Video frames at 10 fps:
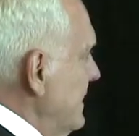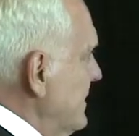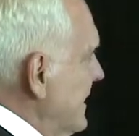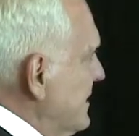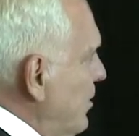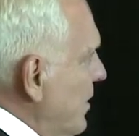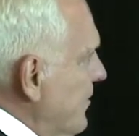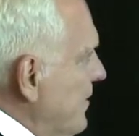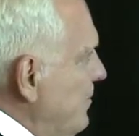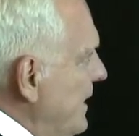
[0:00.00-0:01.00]

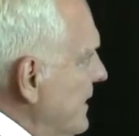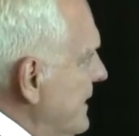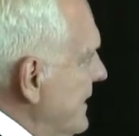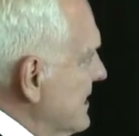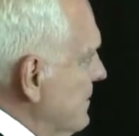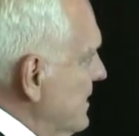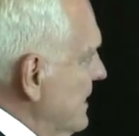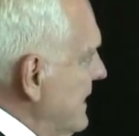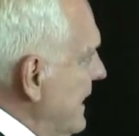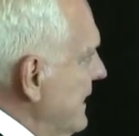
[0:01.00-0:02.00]
6.3 million customers a
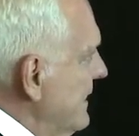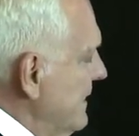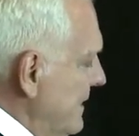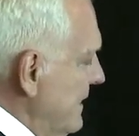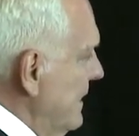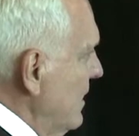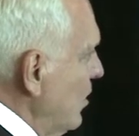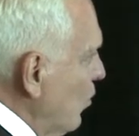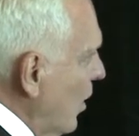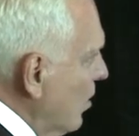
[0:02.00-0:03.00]
day.
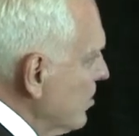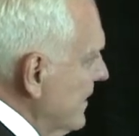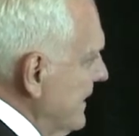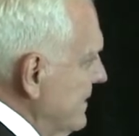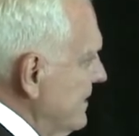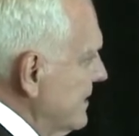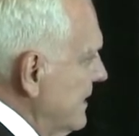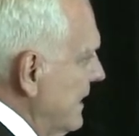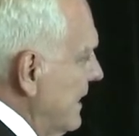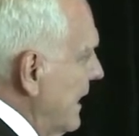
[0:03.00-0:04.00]
Walgreens
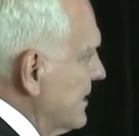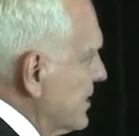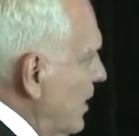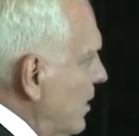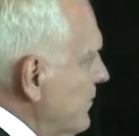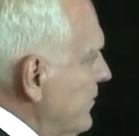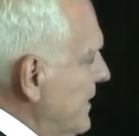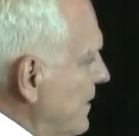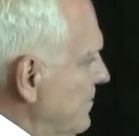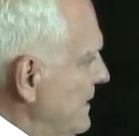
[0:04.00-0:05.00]
has gone
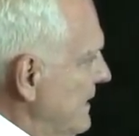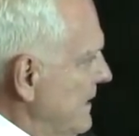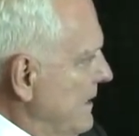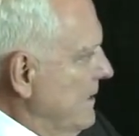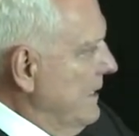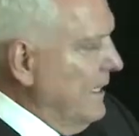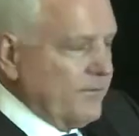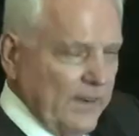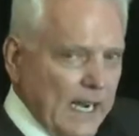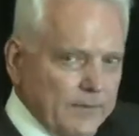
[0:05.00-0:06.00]
from, in
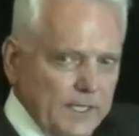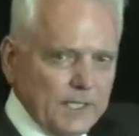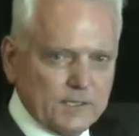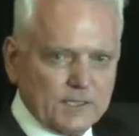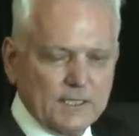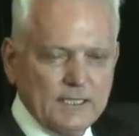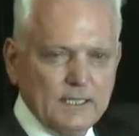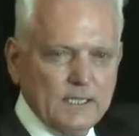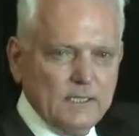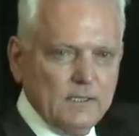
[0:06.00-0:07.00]
5 years,
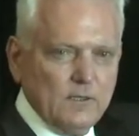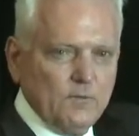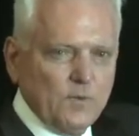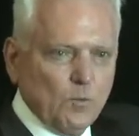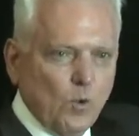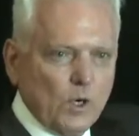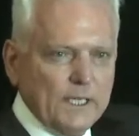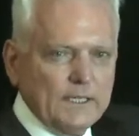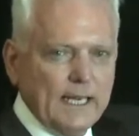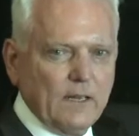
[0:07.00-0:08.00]
from
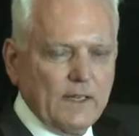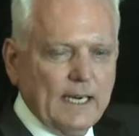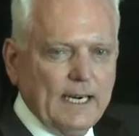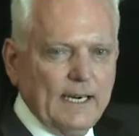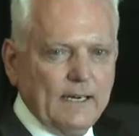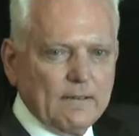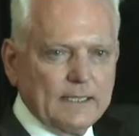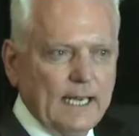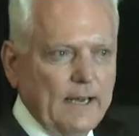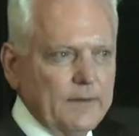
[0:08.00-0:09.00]
walking down the aisle and
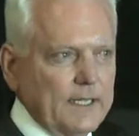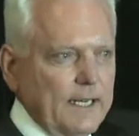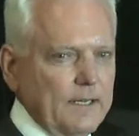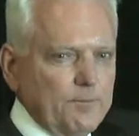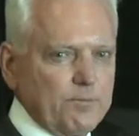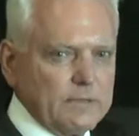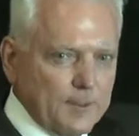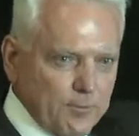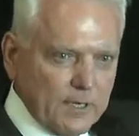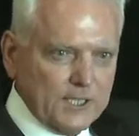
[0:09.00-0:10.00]
having a
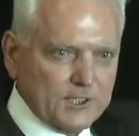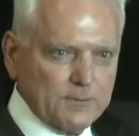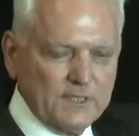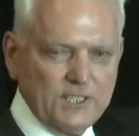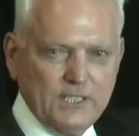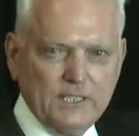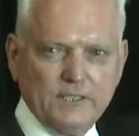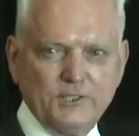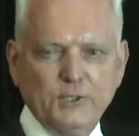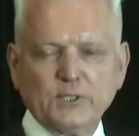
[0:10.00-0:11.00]
blood pressure machine
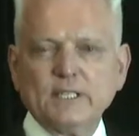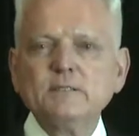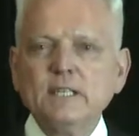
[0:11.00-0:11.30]
that you could